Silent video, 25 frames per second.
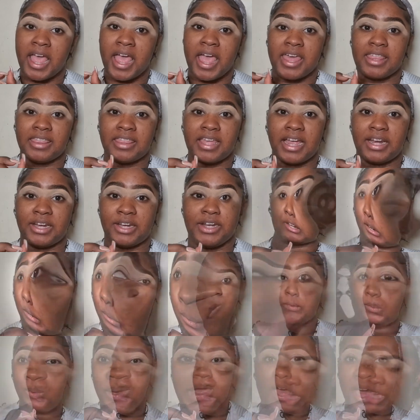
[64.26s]
that they do
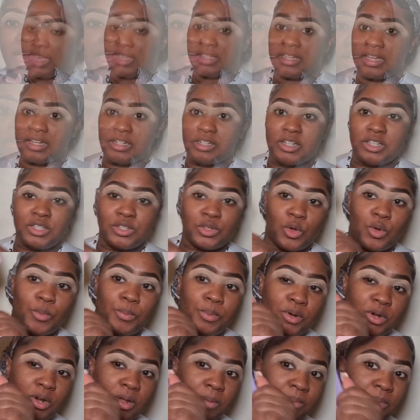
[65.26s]
have. So I just
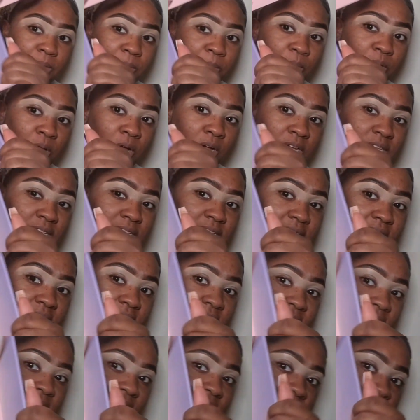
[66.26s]
opened up the box,
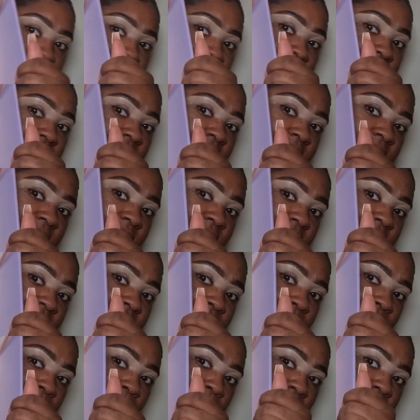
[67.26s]
and this
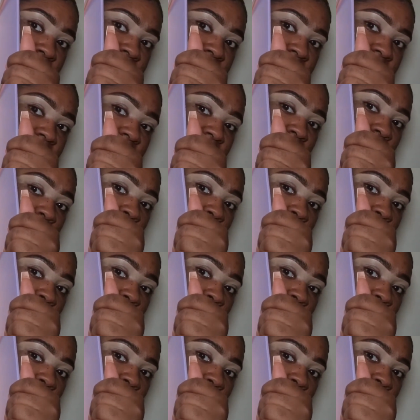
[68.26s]
is basically